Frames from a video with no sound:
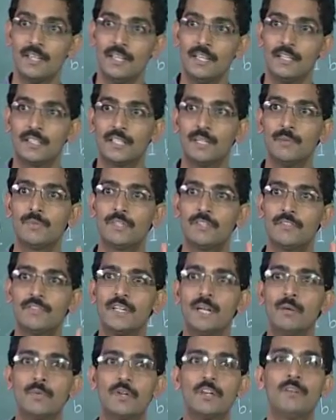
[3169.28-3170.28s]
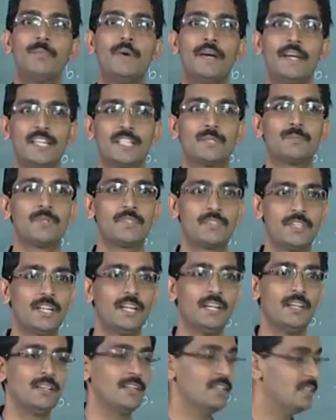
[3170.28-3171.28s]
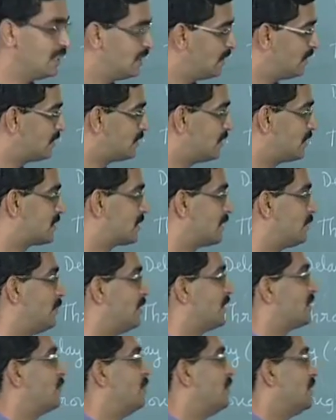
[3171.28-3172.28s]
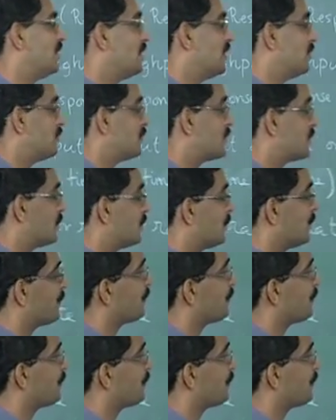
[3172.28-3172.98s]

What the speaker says: in terms of number of packets per second, system has been able to